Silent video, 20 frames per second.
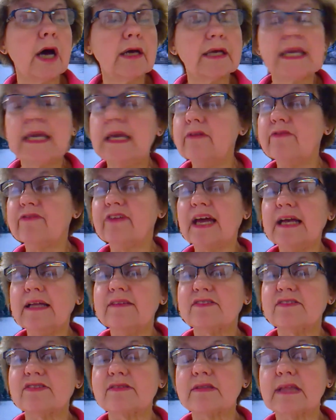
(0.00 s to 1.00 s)
key
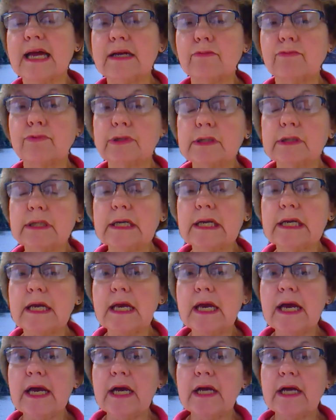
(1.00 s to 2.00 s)
events that
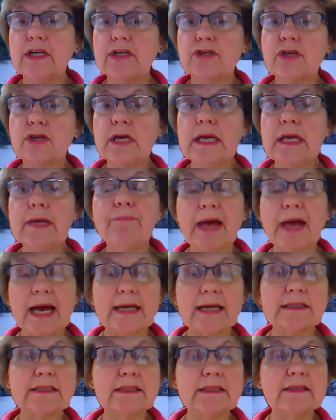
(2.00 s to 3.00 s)
really
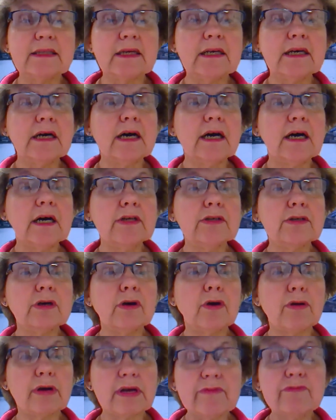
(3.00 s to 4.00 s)
impacted
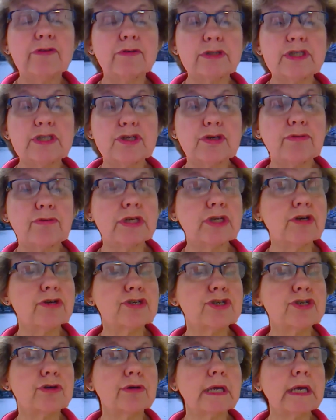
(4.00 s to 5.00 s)
or influenced you in your
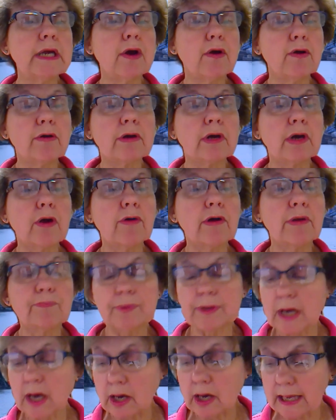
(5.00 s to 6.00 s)
journey, or
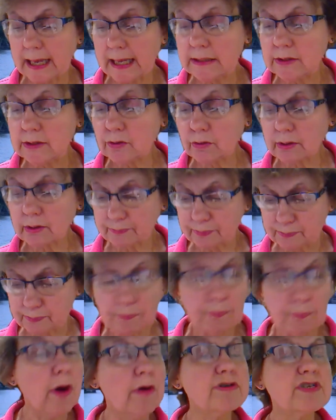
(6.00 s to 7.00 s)

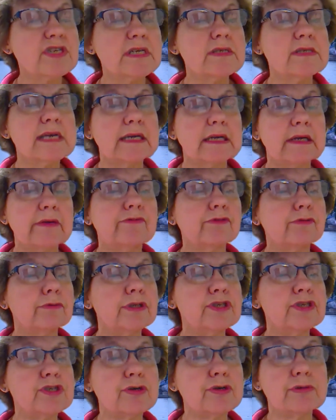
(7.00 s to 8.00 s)
persons that
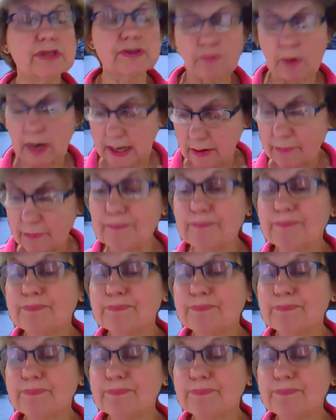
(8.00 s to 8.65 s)
influence you as well.